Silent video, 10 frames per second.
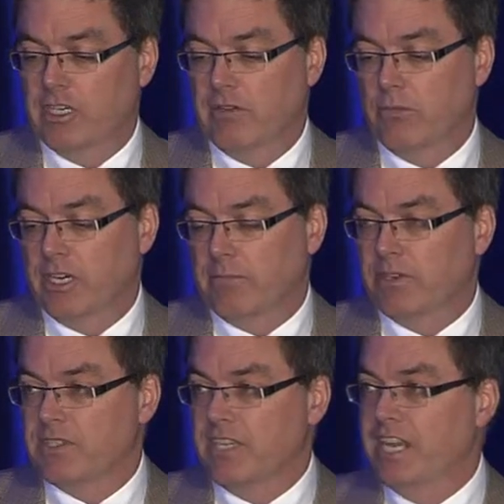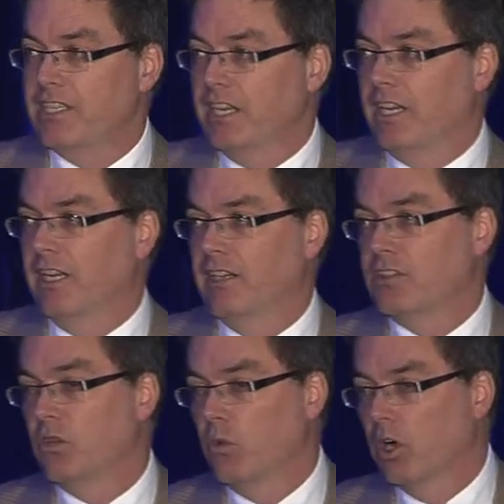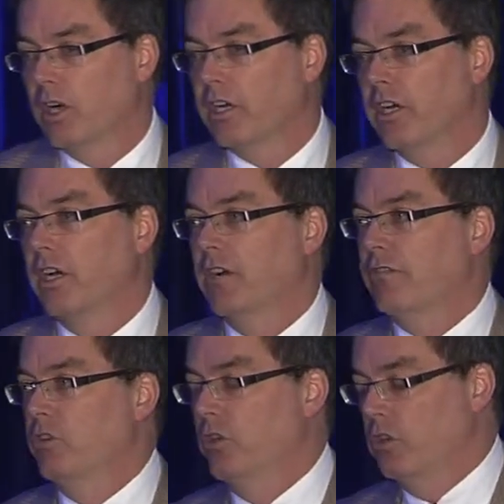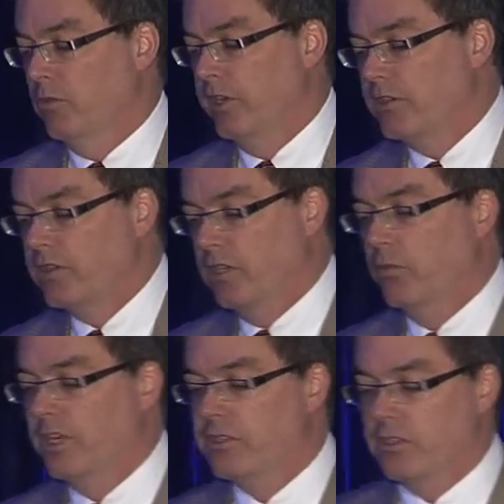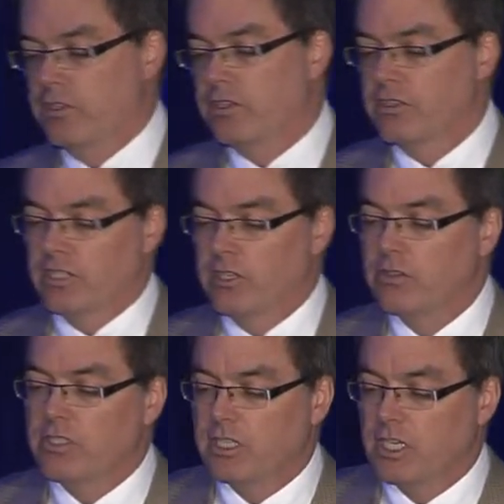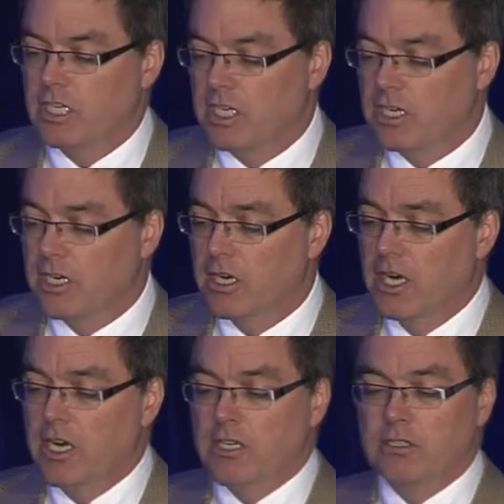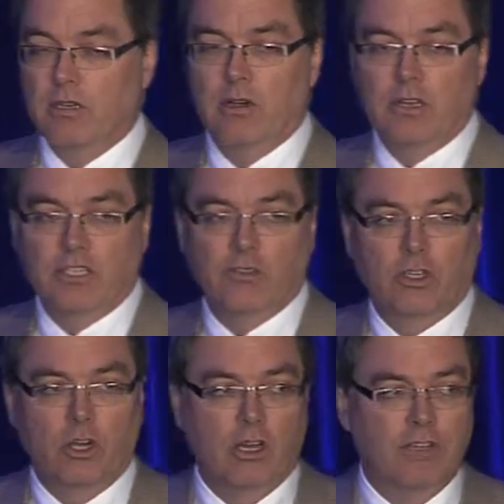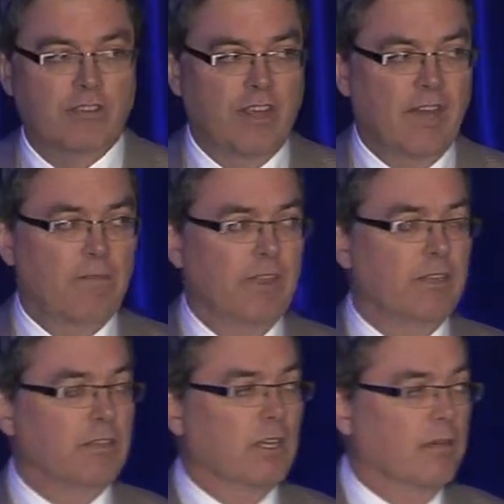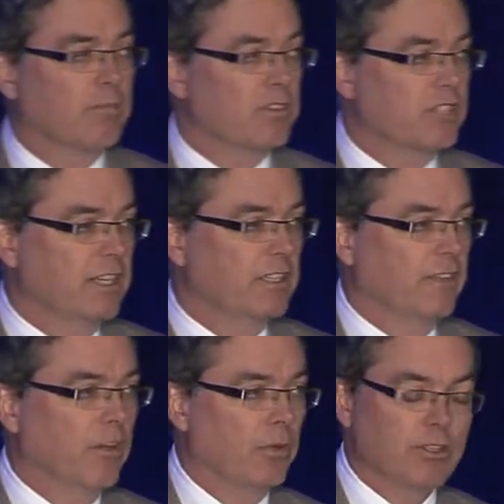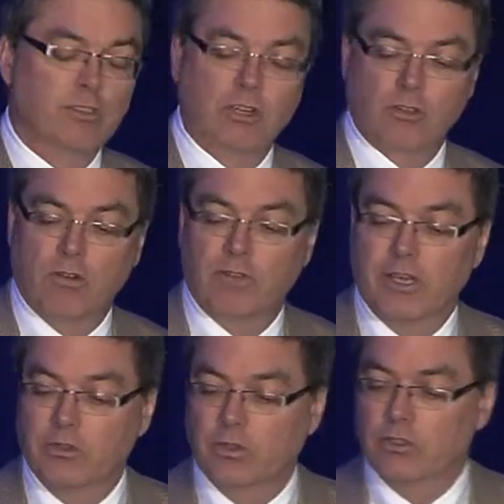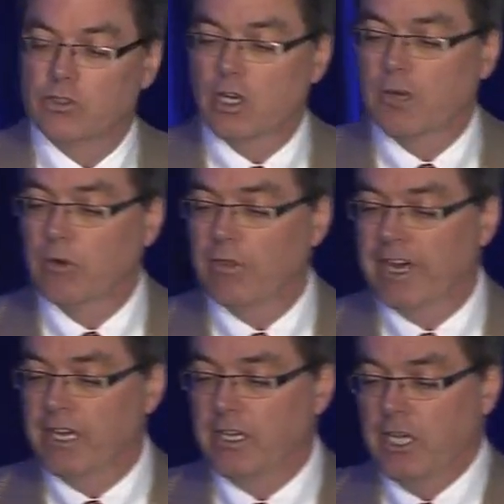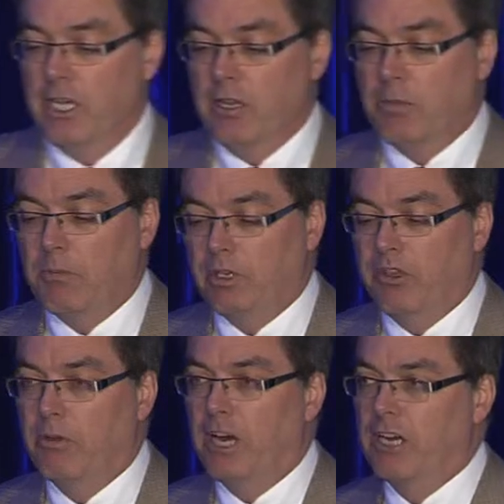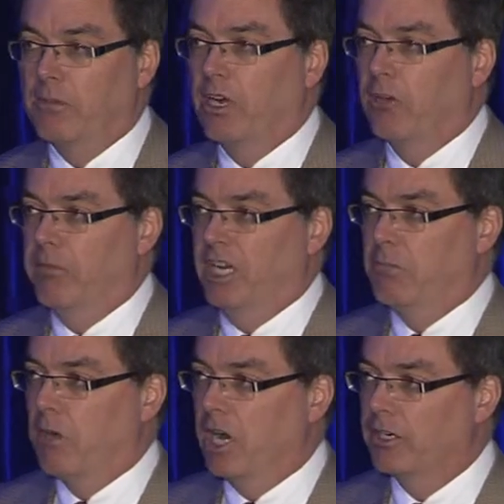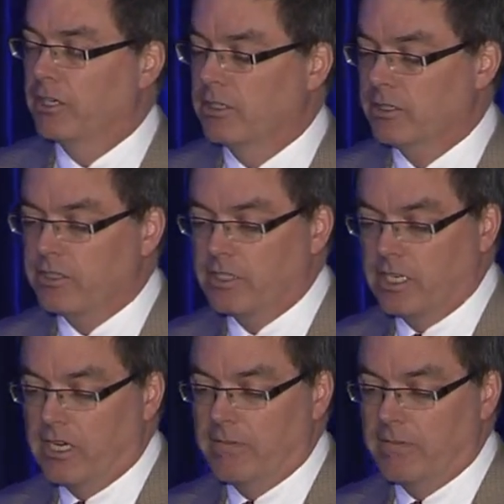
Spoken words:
What I'm presenting is the work of numerous researchers that you see here, so I'd like to acknowledge them that I'm presenting their research, and hopefully I do a good job with that. The people on the bottom are our main modelers.